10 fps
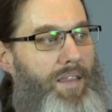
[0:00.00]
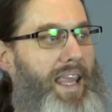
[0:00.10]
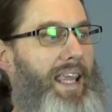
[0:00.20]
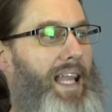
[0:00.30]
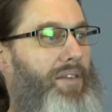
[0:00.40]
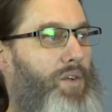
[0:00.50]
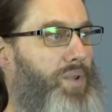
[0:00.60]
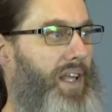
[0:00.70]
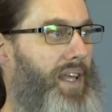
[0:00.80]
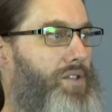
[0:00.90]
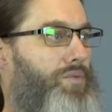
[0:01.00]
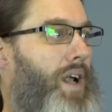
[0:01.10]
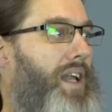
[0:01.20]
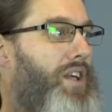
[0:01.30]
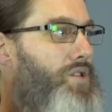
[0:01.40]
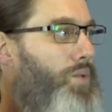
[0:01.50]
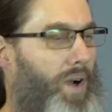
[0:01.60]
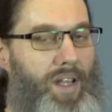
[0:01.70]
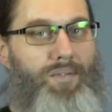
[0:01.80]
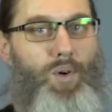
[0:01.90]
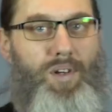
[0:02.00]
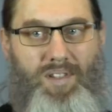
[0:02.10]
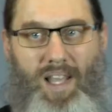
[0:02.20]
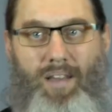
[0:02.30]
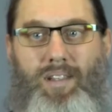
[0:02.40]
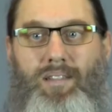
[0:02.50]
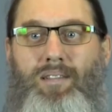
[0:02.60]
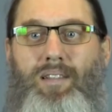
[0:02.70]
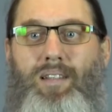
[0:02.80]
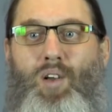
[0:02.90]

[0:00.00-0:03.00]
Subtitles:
they can have in place running 24/7